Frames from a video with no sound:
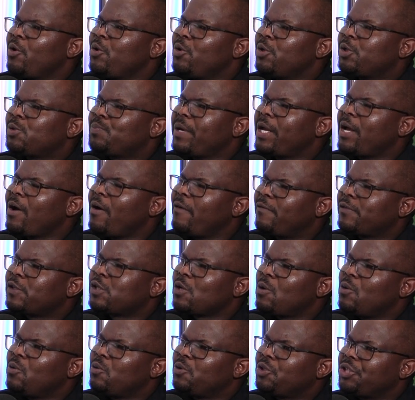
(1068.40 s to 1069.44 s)
You speak of
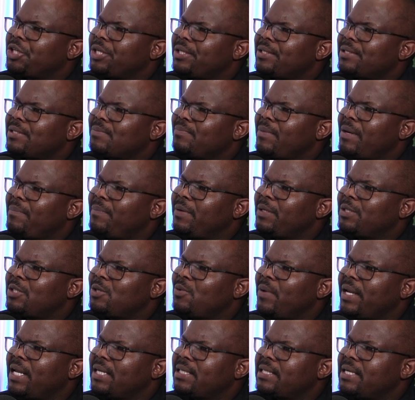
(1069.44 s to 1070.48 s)
solutions. Maybe do you
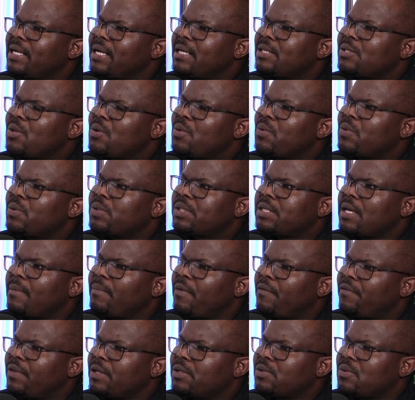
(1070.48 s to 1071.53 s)
want to take us through some
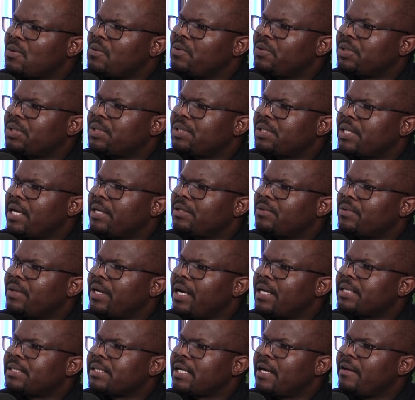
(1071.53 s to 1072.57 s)
of the solutions that you
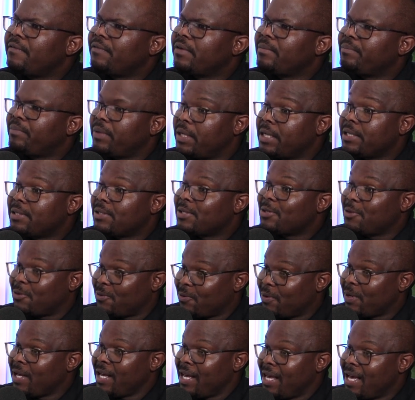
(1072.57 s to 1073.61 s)
guys have in place
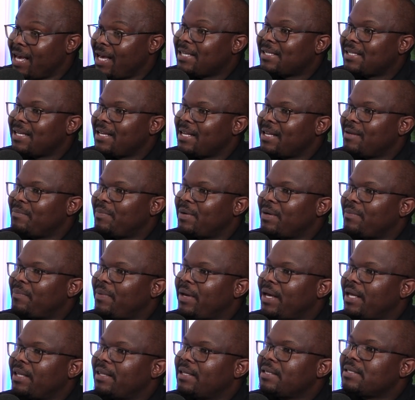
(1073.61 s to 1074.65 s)
to exactly
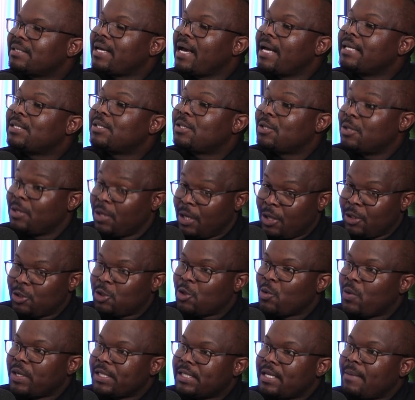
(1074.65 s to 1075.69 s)
prepare these guys
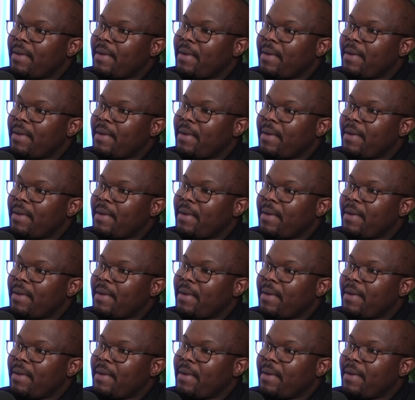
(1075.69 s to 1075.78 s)
towards the